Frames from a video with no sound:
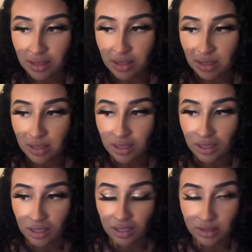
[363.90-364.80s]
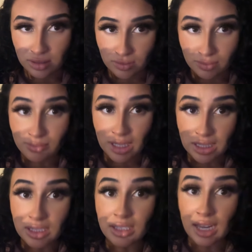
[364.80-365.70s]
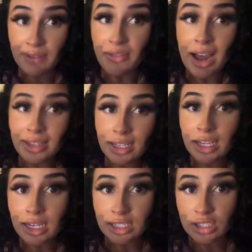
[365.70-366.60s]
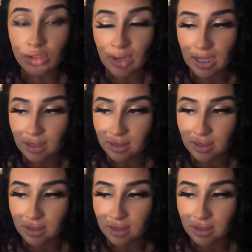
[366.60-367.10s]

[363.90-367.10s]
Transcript: Oh. Okay, so let's get finally get into we it.